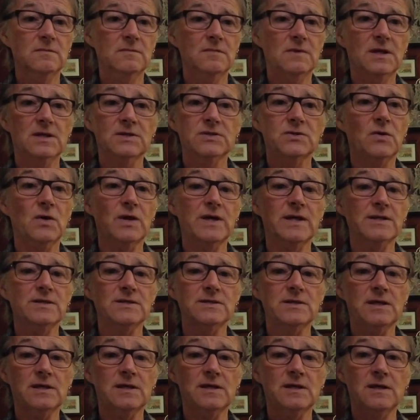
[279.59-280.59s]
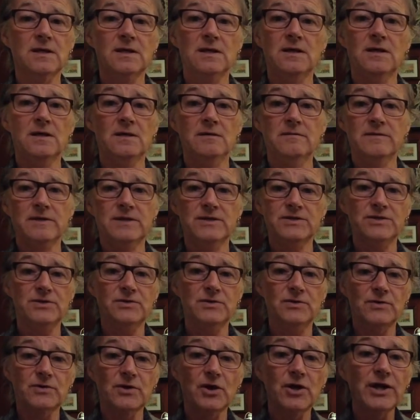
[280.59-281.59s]
That's all I can say. That's
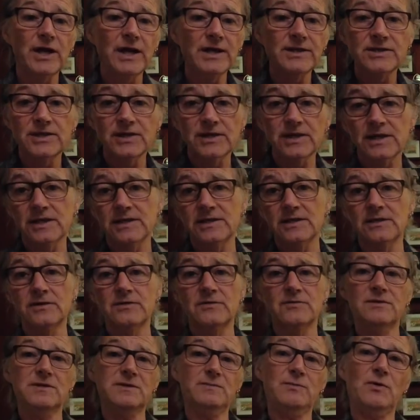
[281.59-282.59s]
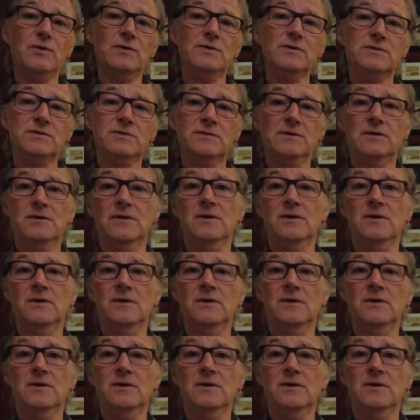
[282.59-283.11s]
your uneducated response